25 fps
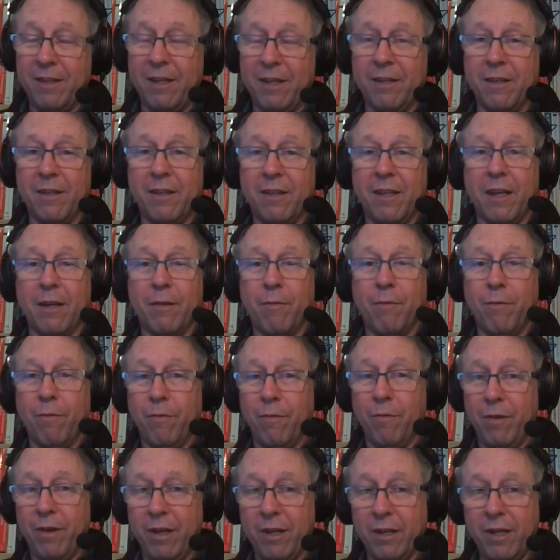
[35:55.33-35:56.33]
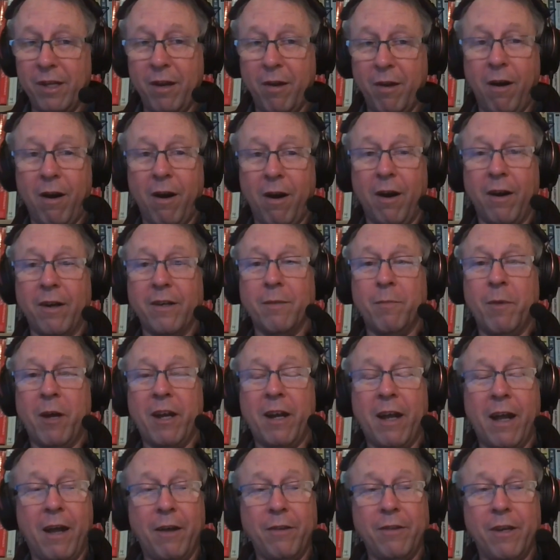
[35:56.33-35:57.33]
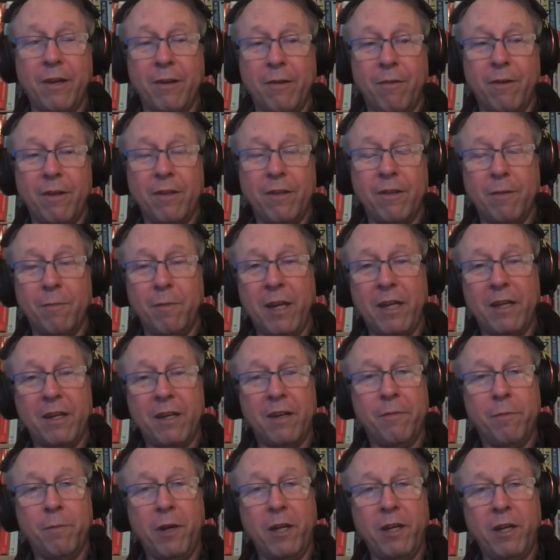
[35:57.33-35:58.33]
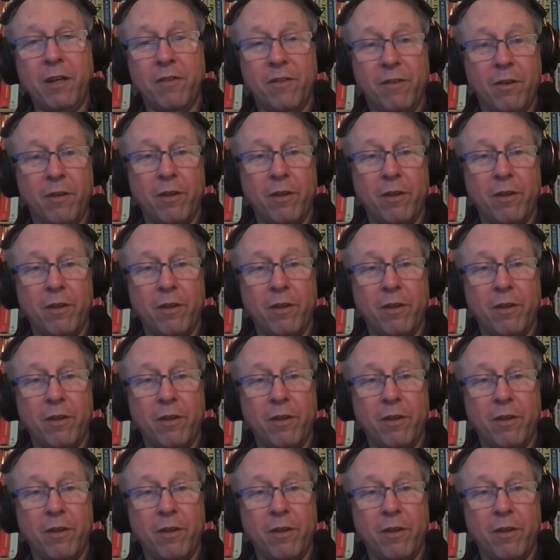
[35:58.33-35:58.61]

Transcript: need to think really hard about how they're going to make enough money.